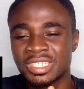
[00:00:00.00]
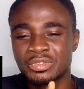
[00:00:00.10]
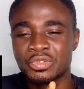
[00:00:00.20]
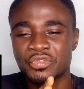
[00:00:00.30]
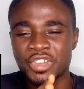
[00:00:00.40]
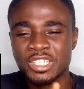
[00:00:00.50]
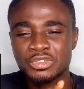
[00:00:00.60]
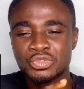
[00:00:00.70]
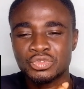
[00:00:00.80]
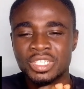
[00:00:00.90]
list
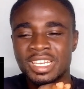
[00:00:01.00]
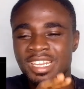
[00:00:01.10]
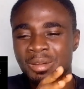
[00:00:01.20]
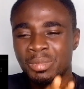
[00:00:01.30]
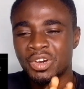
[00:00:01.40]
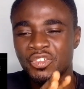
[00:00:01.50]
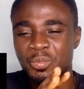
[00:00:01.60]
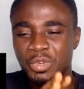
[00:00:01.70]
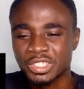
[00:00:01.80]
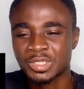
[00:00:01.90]
refers to the number of
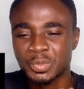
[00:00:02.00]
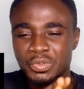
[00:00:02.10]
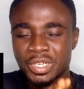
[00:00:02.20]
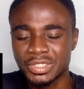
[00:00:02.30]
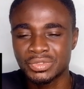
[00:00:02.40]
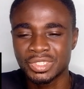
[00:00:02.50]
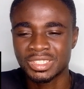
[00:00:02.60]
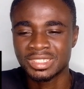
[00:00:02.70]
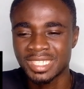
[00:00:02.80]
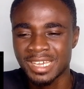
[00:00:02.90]
multiple
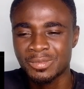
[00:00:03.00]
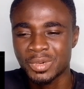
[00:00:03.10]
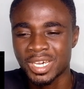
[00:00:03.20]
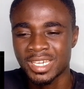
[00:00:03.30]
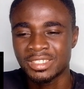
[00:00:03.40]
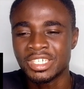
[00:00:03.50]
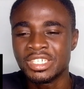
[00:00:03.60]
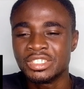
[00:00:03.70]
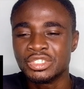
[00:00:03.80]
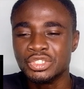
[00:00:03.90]
registrations done by
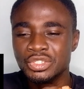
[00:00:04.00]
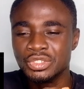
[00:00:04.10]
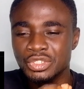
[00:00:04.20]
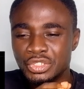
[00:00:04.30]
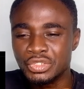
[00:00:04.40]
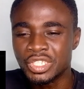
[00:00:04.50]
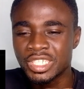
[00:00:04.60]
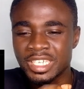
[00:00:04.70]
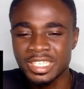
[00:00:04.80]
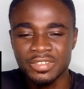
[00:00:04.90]

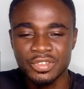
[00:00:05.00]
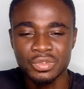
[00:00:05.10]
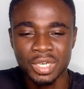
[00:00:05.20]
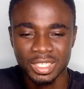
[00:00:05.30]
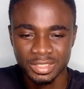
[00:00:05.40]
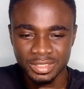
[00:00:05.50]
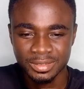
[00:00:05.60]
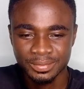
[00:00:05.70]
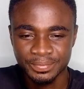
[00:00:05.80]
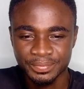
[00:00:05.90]
unique
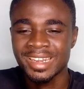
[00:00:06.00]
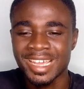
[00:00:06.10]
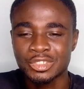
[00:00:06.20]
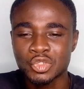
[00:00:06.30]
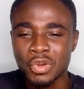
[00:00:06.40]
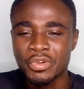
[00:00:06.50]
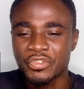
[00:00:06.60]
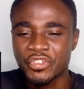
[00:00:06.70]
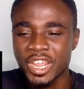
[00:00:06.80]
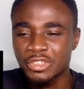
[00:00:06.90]
individuals. It does not
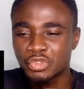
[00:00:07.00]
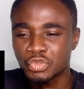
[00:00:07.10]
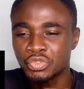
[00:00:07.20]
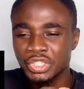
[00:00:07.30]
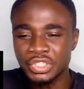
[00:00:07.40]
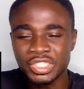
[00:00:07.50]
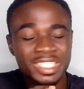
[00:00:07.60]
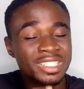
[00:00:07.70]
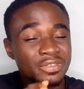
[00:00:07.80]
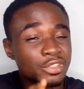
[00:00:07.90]
refer to
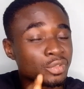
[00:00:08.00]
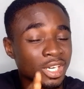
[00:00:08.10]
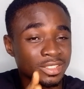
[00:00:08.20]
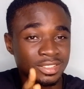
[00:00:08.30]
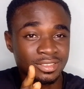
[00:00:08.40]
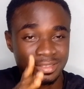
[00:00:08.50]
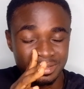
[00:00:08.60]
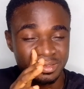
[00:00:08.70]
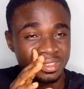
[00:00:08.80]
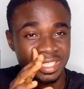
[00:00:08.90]
unique individuals.
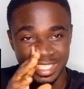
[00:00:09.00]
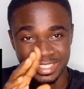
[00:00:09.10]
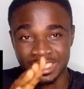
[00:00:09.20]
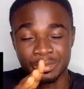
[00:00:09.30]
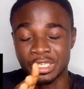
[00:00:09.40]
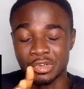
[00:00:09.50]
And just say it